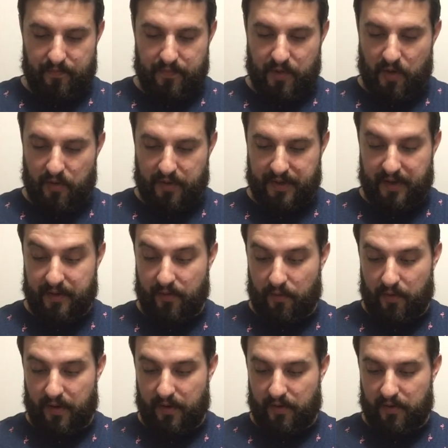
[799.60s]
coconut
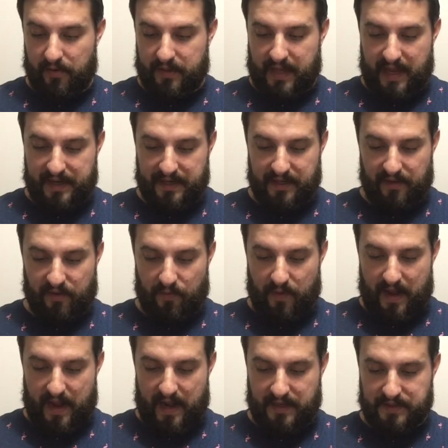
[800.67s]
oil, cannadilla
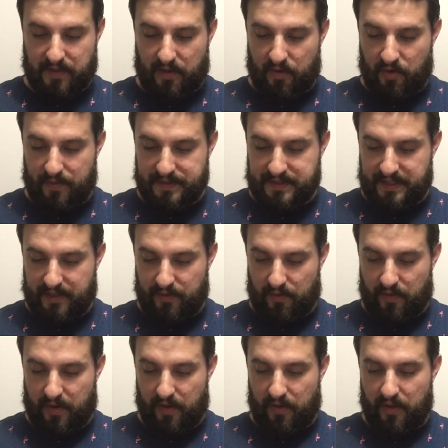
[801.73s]
wax, jojoba seed
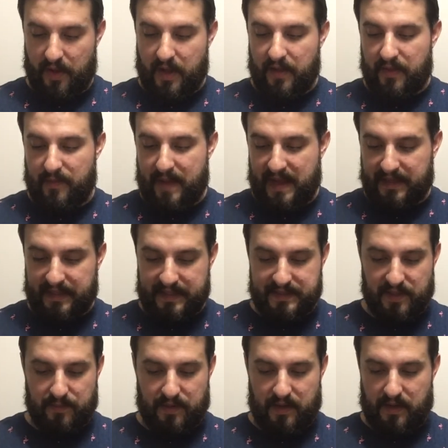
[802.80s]
oil, the
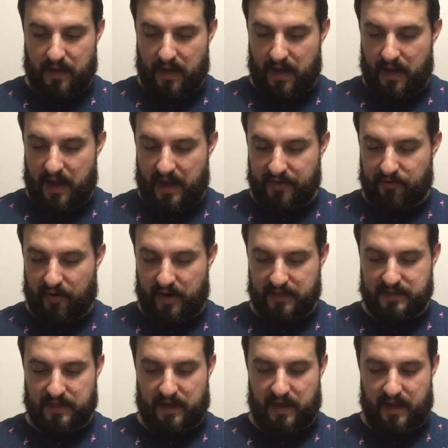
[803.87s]
magnesium
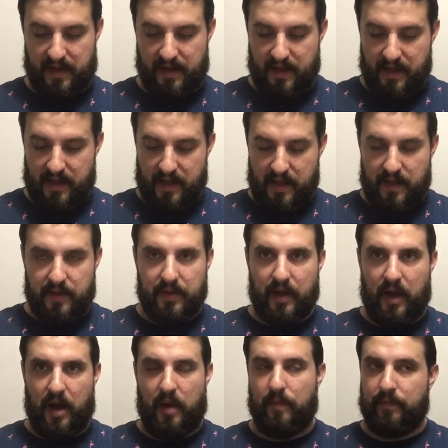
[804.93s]
hydroxide,
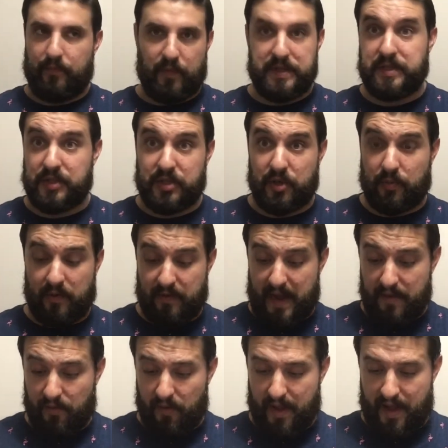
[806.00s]
which the Shear
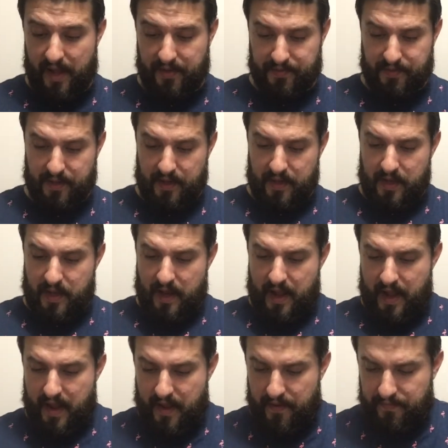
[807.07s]
Revival has,
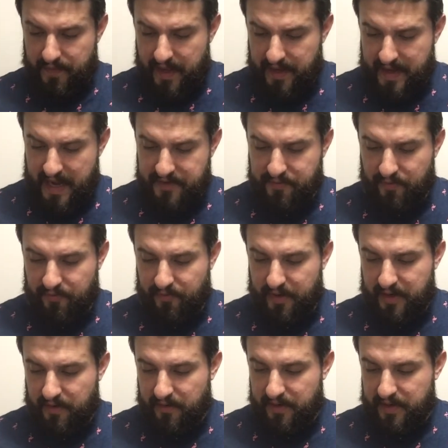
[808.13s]
and then natural
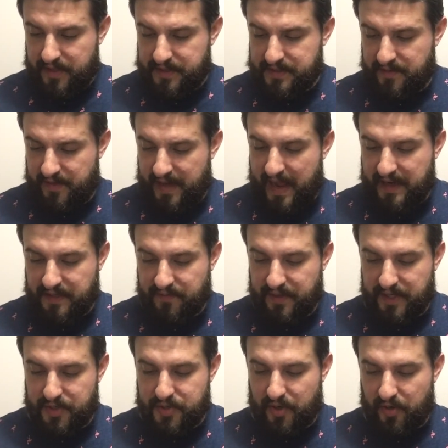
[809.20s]
fragrance, and then
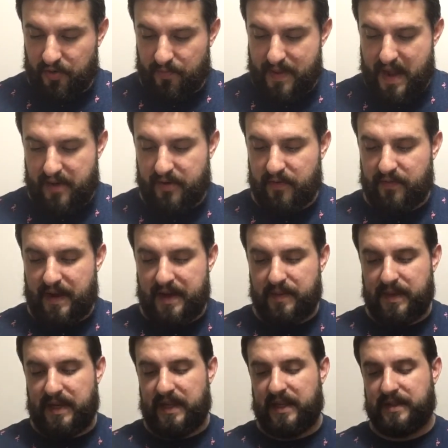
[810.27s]
activated charcoal powder,
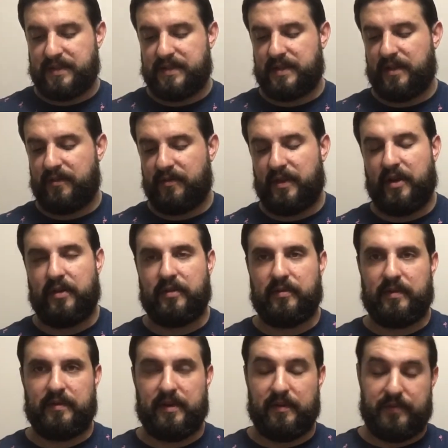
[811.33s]
vitamin E, and sunflower
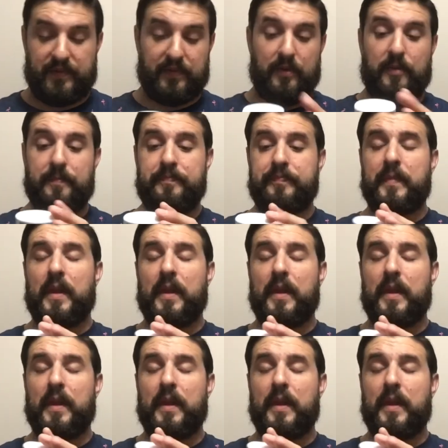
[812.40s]
derivative. So